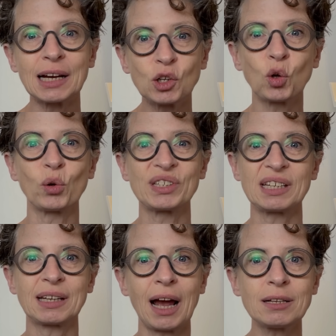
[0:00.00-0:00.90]
and
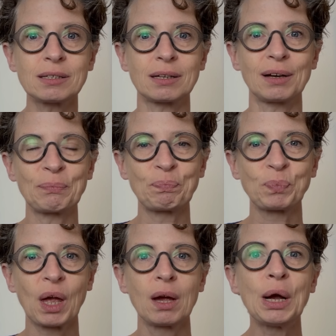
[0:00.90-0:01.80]
causes cancer
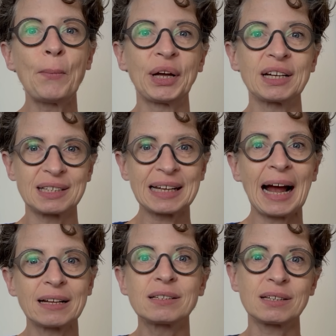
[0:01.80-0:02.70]
because
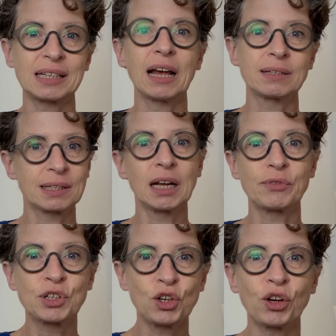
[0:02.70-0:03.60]
cancer cells love
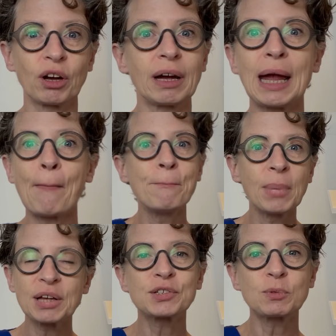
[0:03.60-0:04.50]
sugar, it
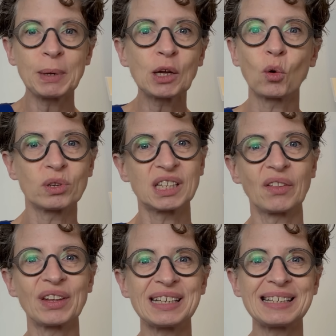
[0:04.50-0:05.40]
must be
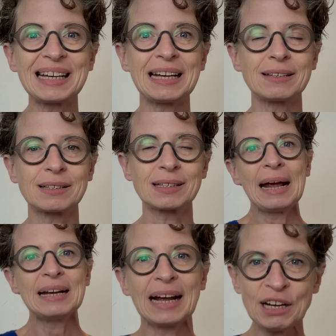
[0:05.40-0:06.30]
causing the disease.
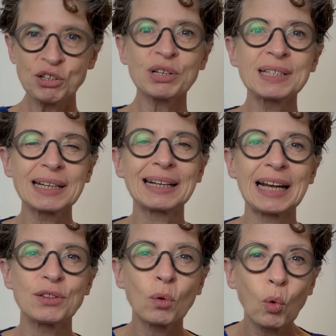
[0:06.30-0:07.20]
Now,
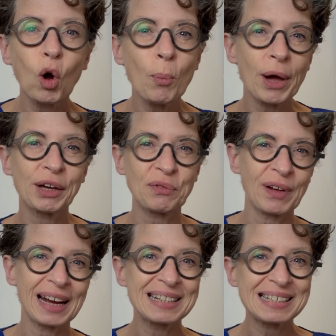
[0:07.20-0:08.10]
interestingly, the Warburg
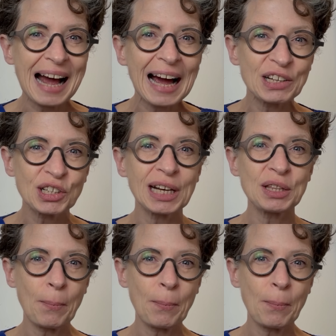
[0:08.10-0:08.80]
effect is actually the